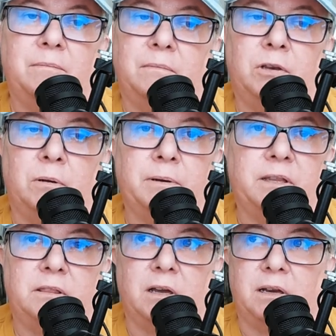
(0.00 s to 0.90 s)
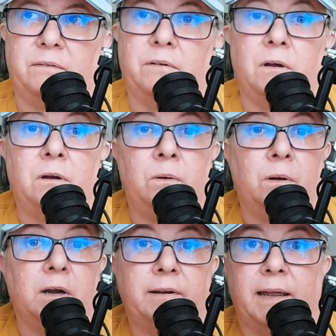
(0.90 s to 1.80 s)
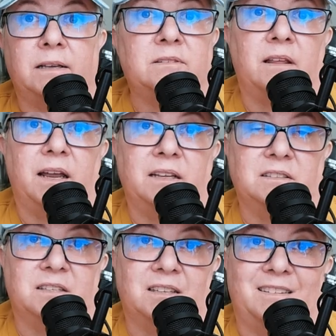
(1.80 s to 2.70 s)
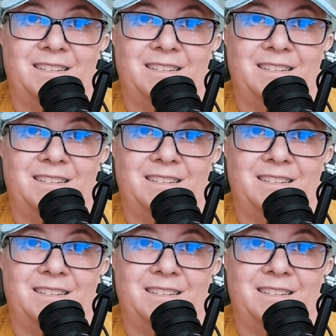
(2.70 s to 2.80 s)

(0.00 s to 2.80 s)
nobody thought of, oh, our gas lines.